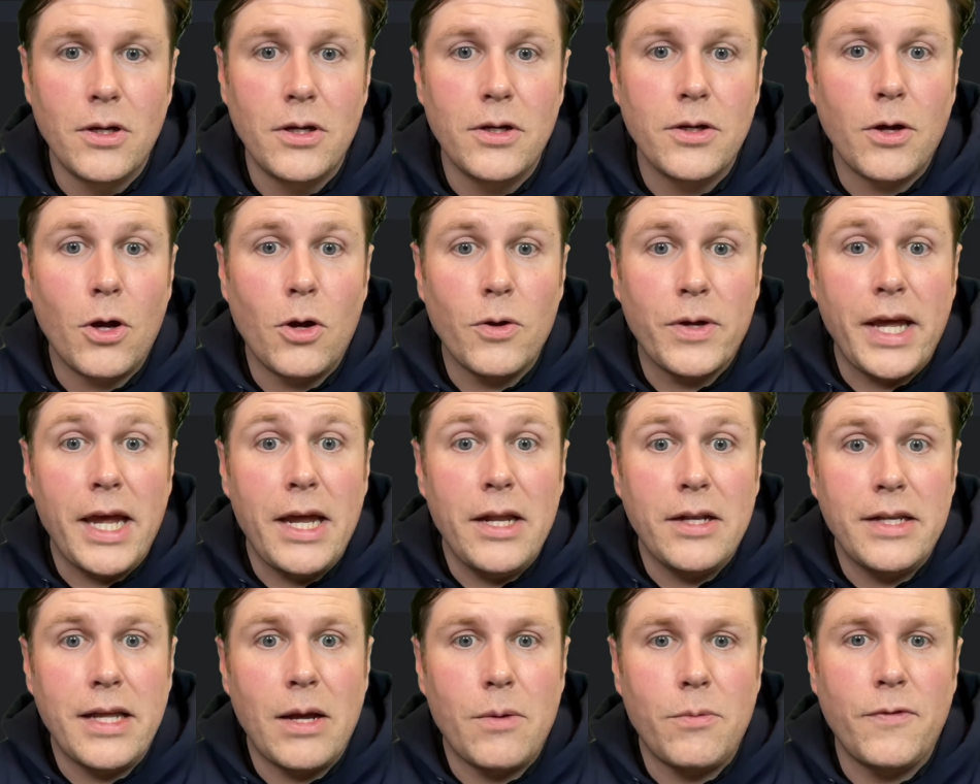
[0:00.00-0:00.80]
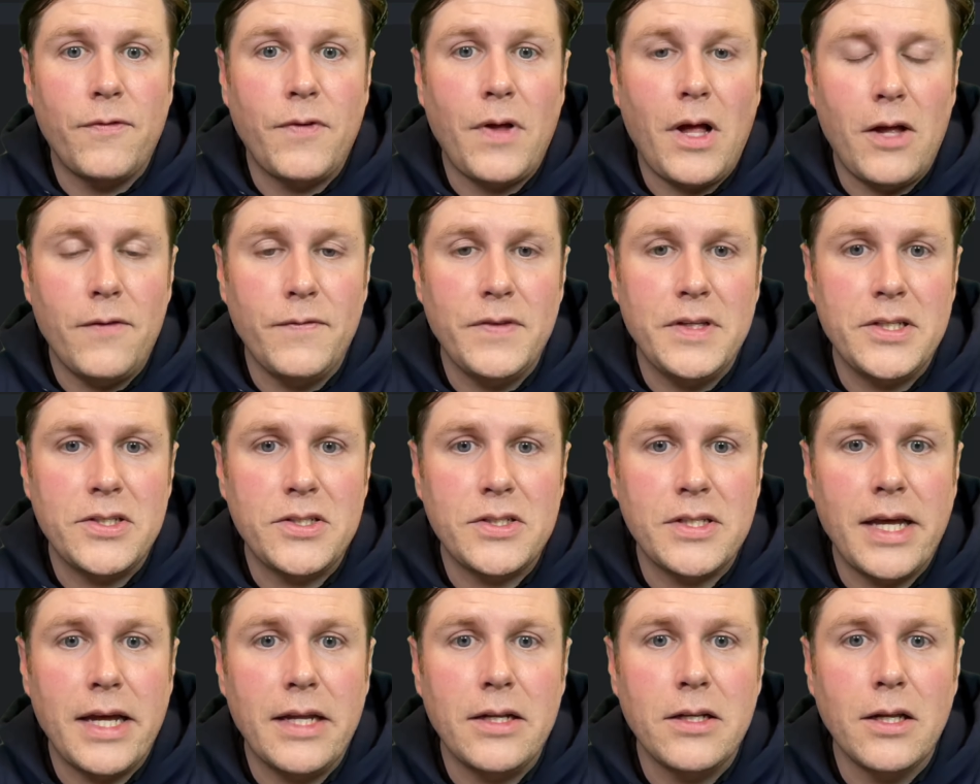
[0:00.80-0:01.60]
Okay, now with all of this
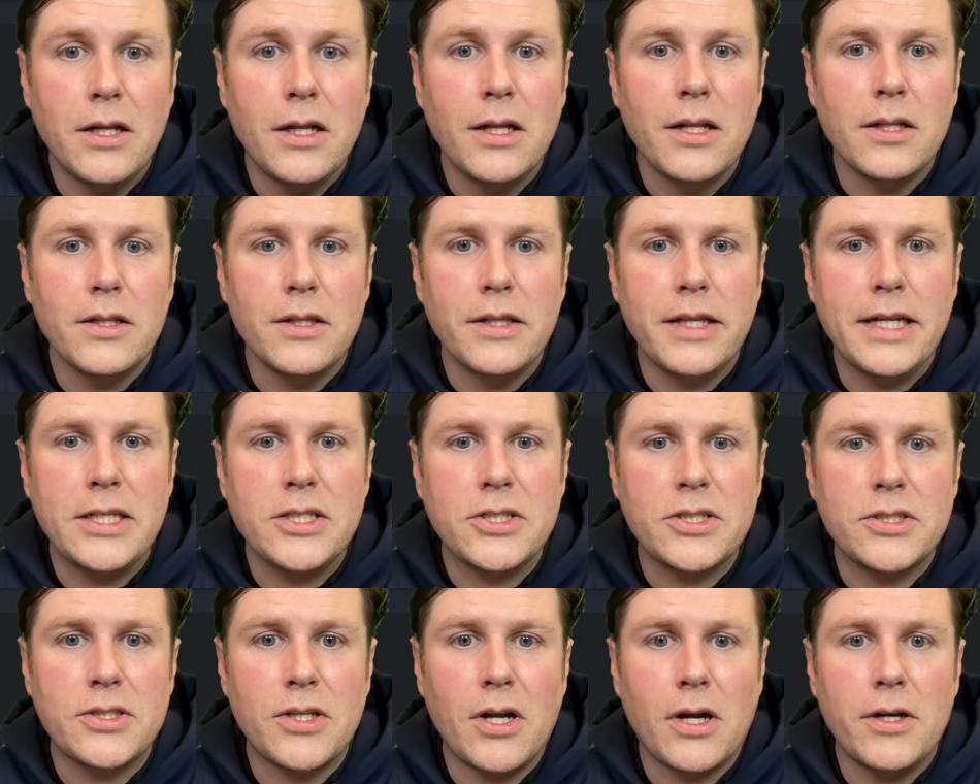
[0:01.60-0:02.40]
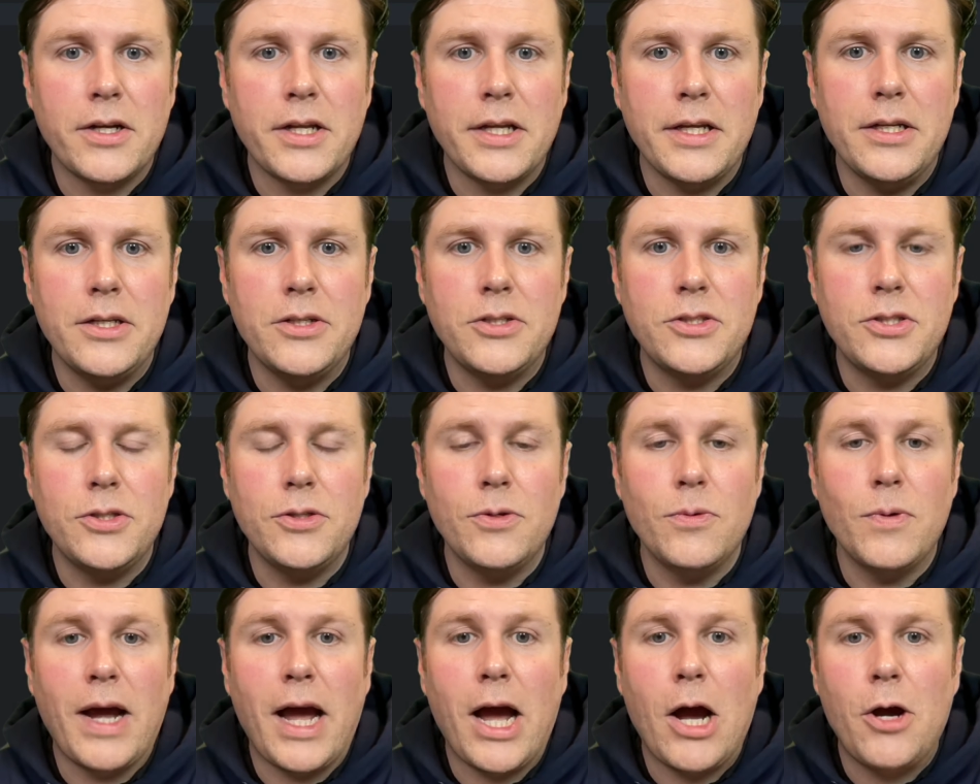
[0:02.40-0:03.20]
said, let's start
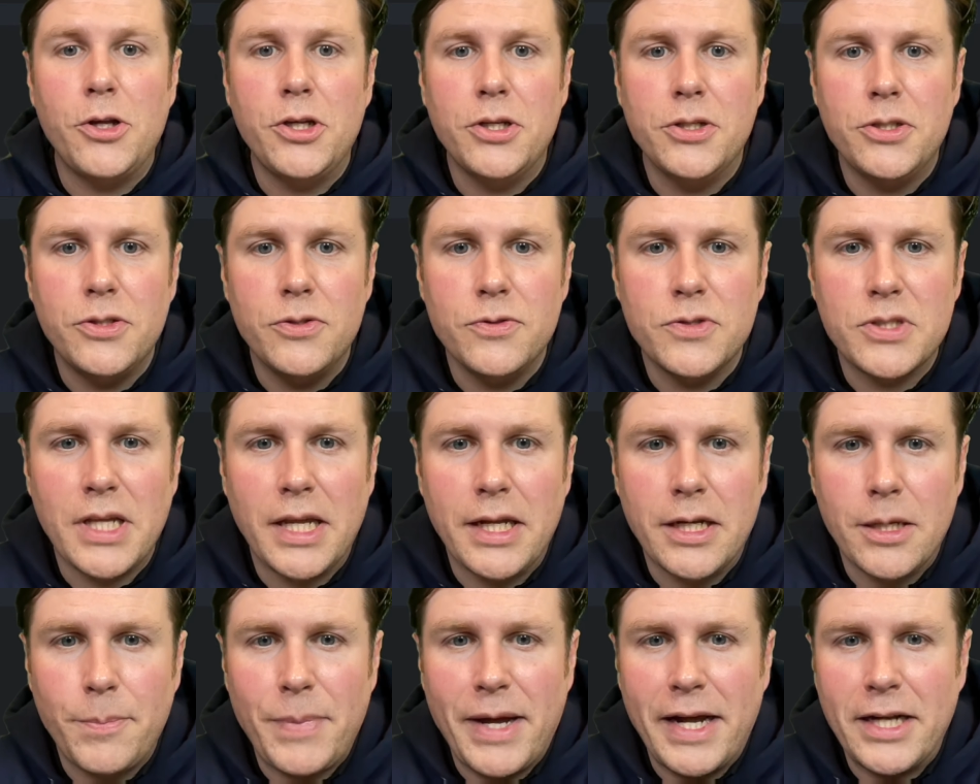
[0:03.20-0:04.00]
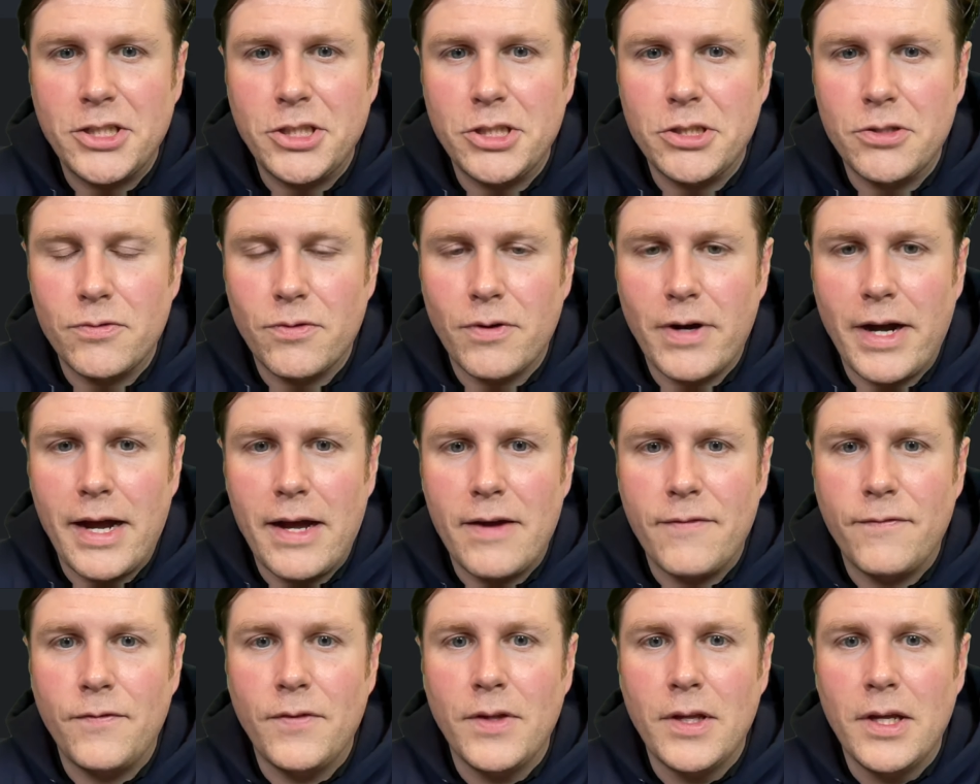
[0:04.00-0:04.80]
into how you'd use an Apache
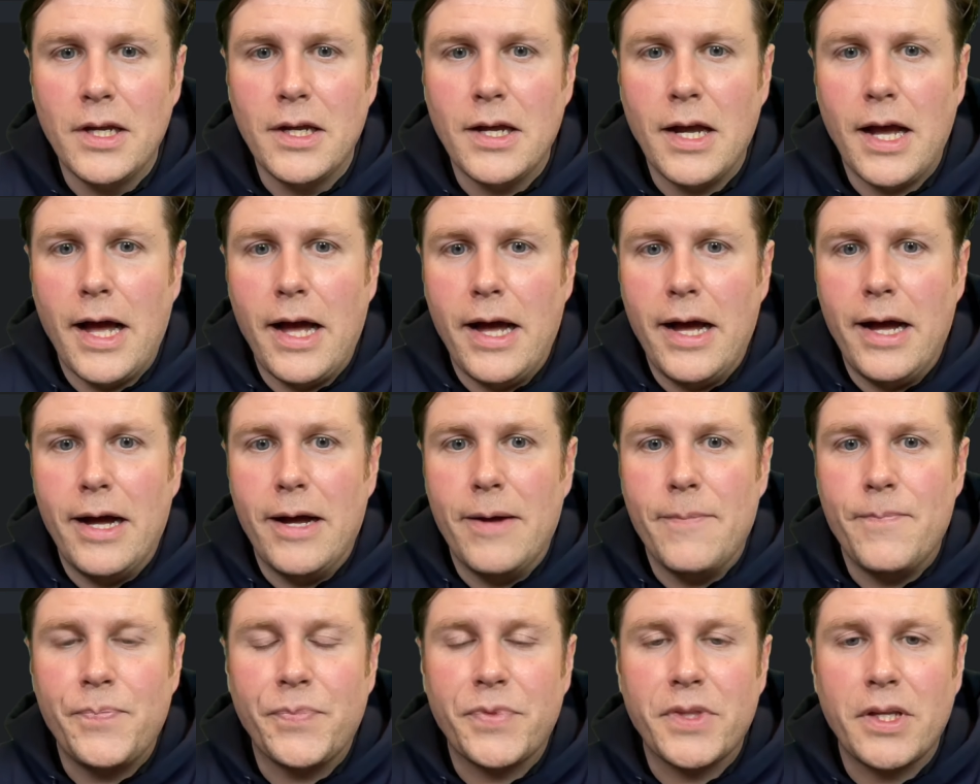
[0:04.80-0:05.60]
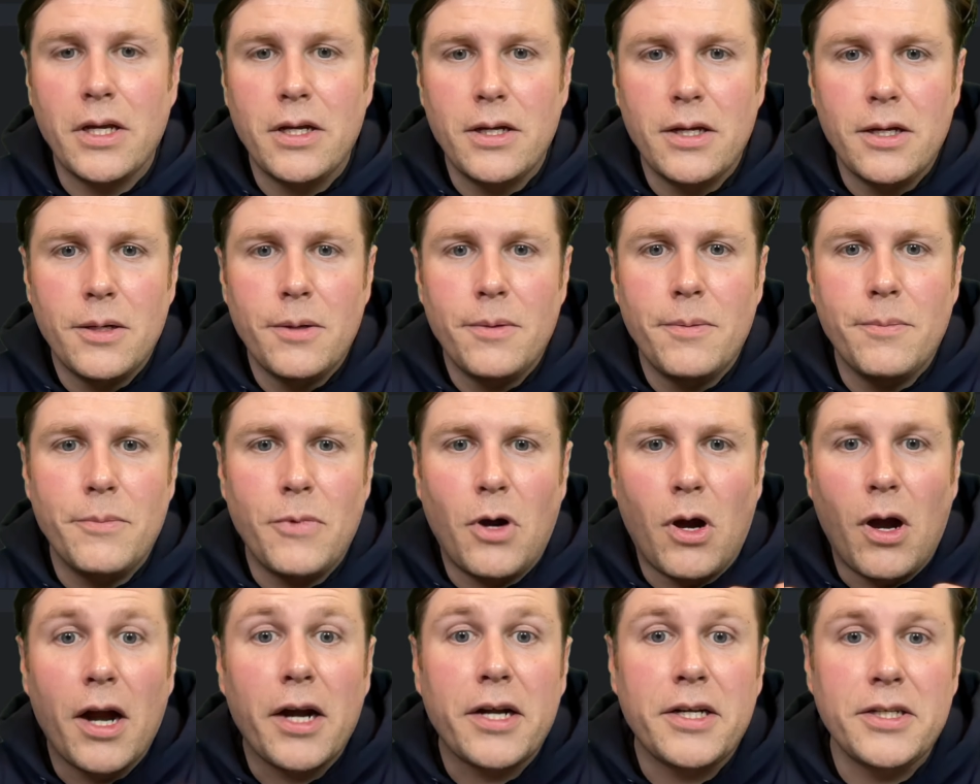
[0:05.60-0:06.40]
Karaf
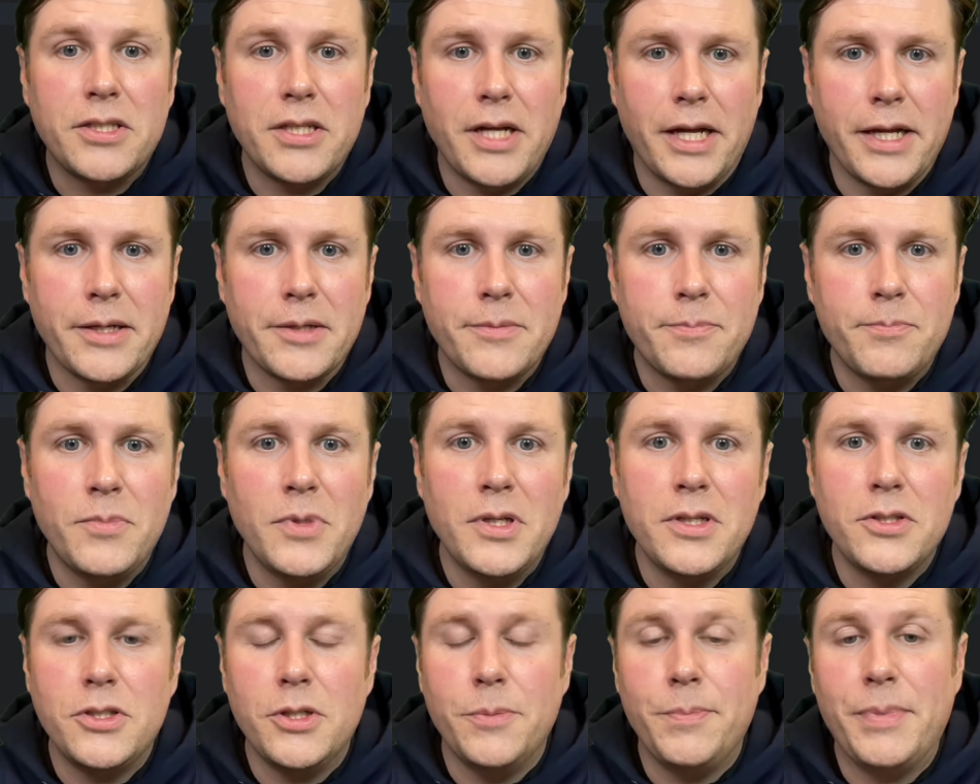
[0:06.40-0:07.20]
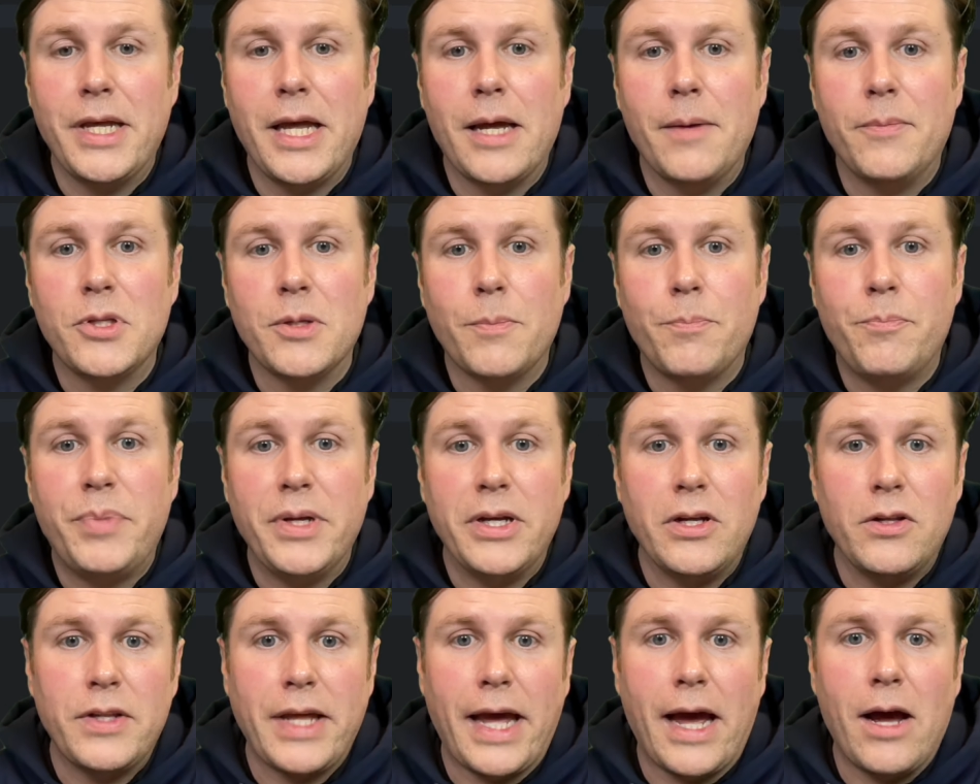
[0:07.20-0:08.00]
archetype to be able to
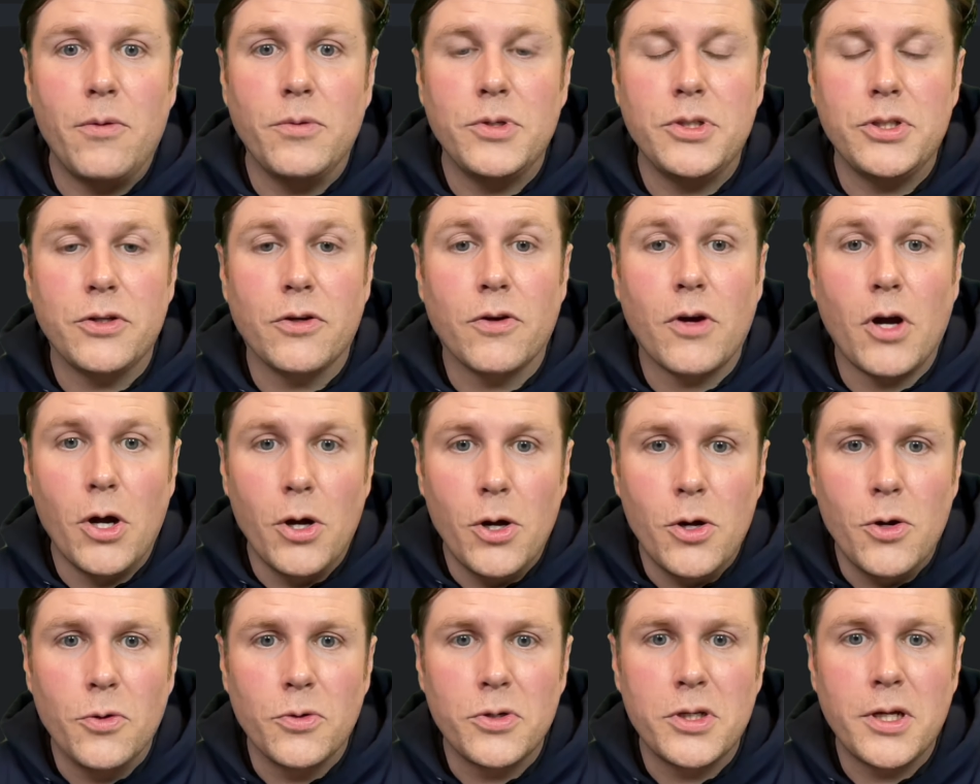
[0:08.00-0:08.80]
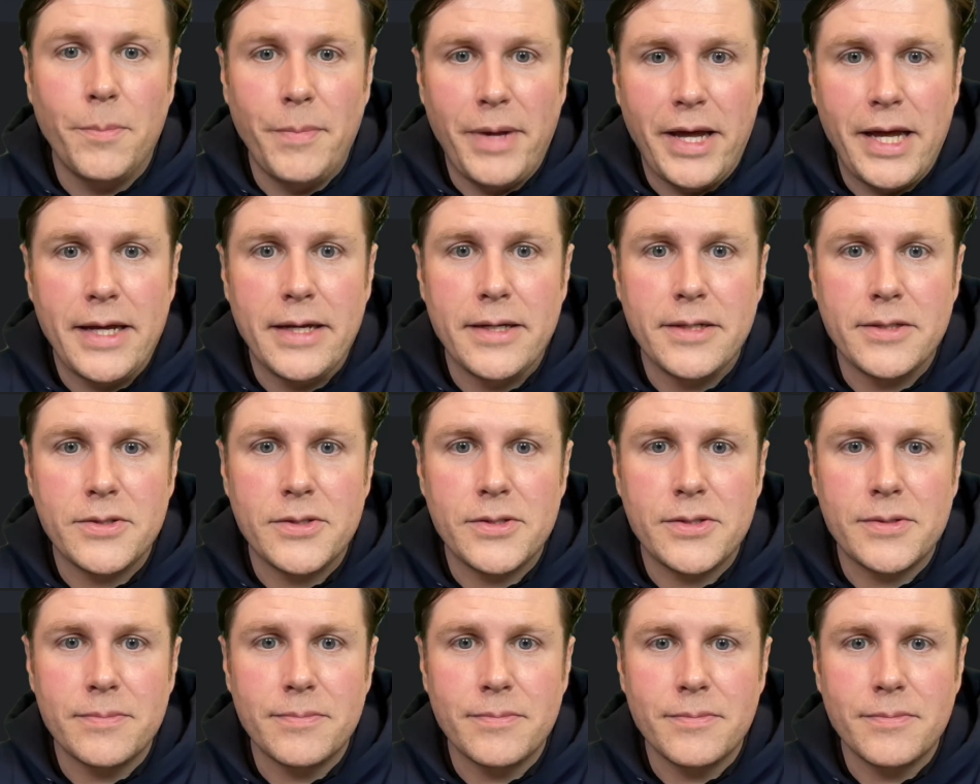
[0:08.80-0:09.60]
build out your own commands.